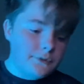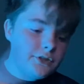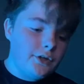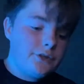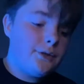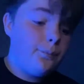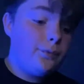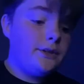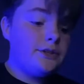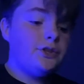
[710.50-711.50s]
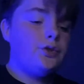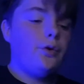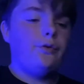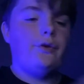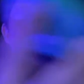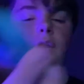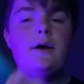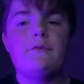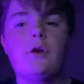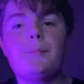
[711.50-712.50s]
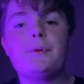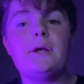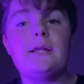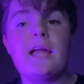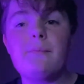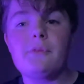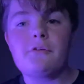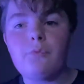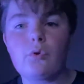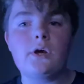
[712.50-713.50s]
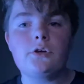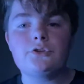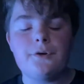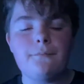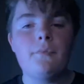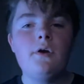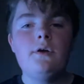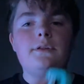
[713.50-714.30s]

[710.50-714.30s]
tell y'all something with this controller though. If y'all are playing a game like Fortnite or something